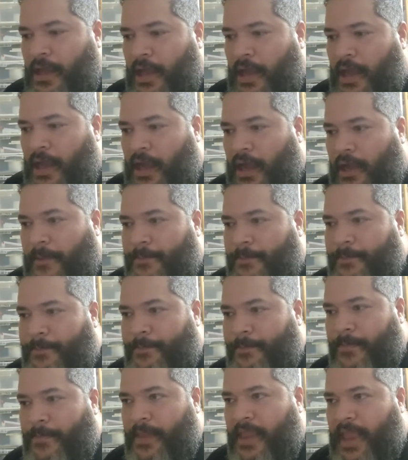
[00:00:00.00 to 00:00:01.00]

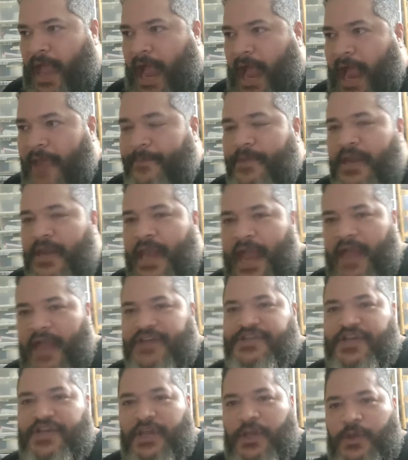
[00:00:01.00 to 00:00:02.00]
I've been
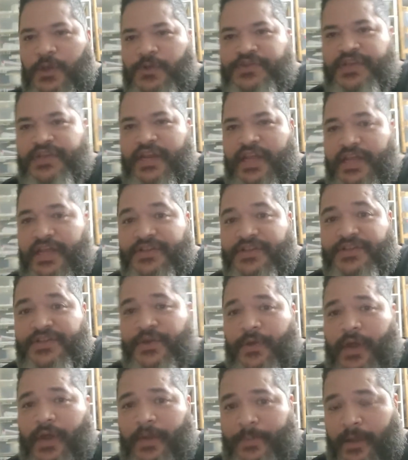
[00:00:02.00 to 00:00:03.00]
actually using
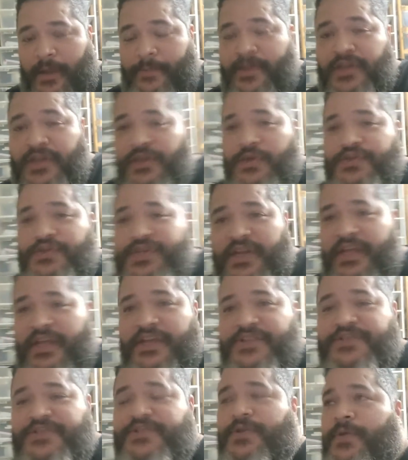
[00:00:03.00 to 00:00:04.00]
Instagram. I've been using
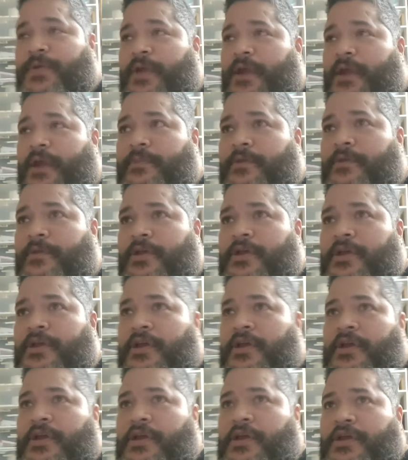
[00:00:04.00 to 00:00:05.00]
Instagram
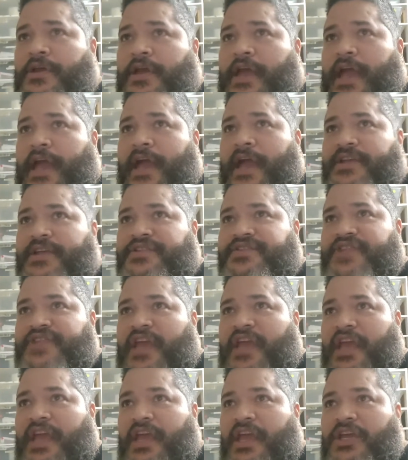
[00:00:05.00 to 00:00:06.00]
as
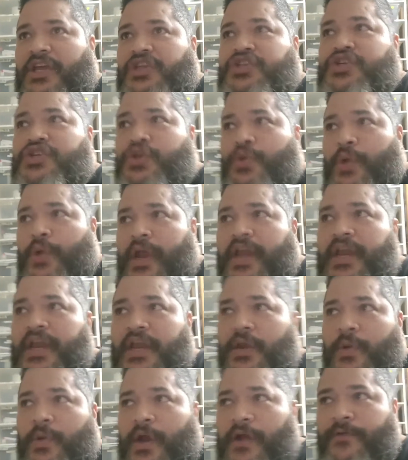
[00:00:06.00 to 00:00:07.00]
a
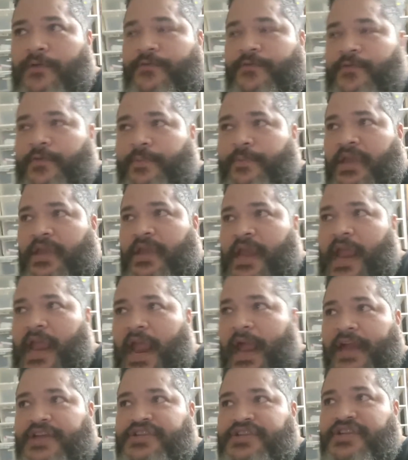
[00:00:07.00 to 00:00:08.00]
training ground for me
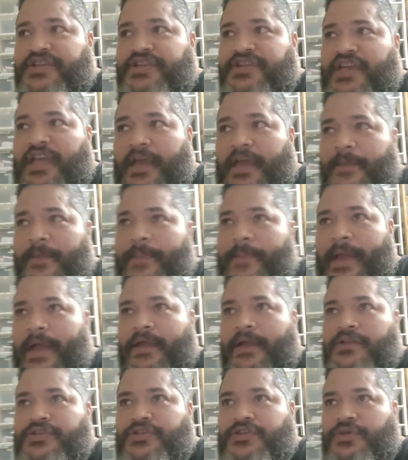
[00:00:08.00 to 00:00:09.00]
actually to get
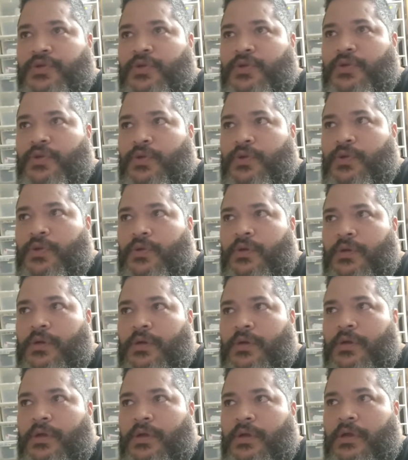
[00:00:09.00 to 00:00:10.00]
back to
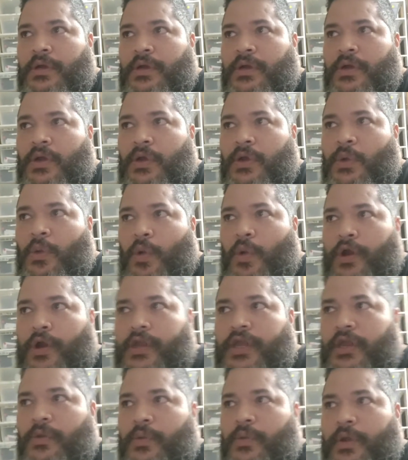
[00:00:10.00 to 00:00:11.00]

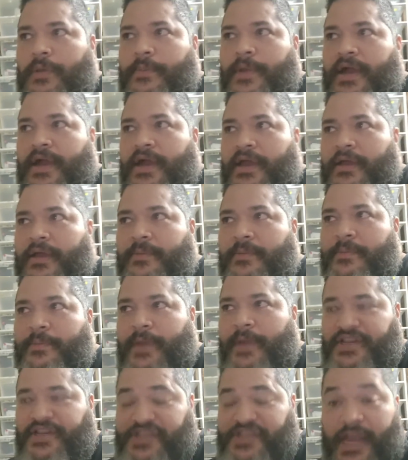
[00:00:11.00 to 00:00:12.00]
working with my
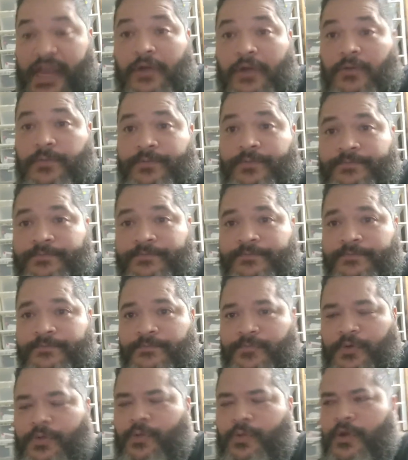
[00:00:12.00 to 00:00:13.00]
channel,
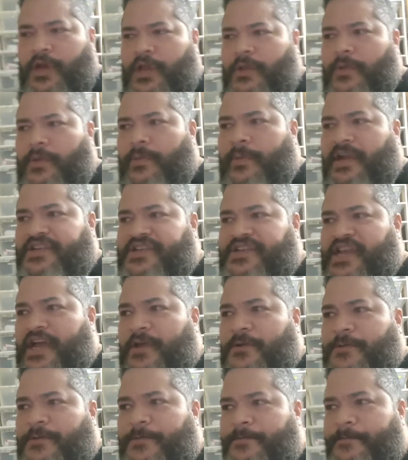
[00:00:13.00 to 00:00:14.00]
working with my
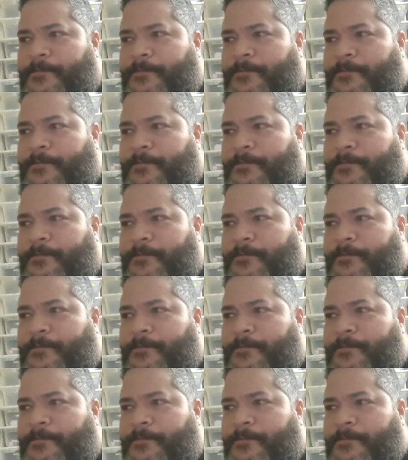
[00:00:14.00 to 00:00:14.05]
channel.